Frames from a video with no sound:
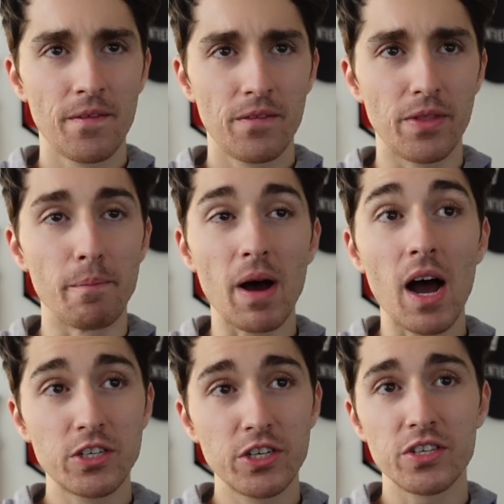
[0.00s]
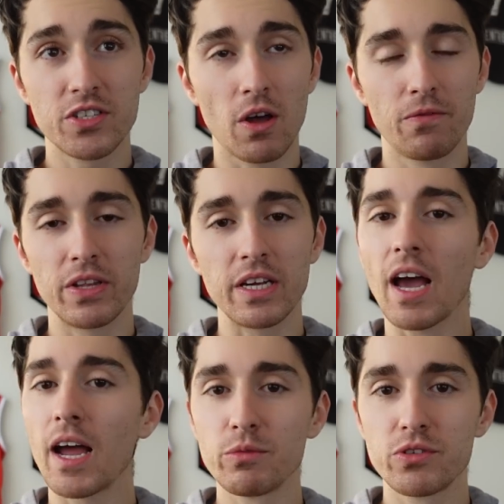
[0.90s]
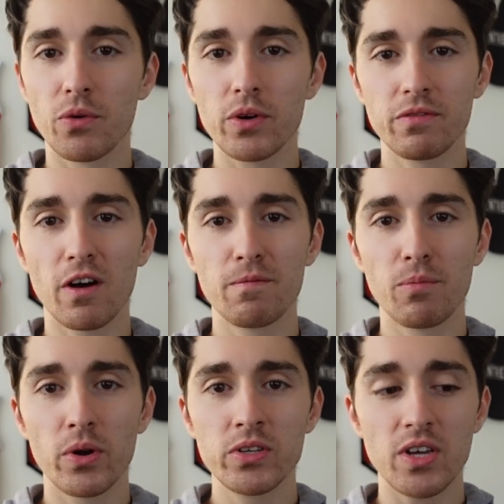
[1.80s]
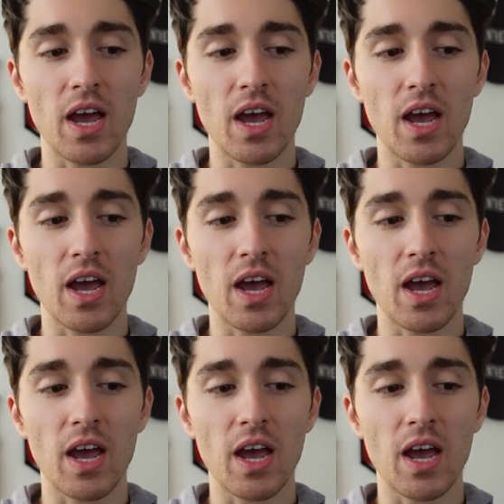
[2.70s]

the margin itself in the game was 45 points,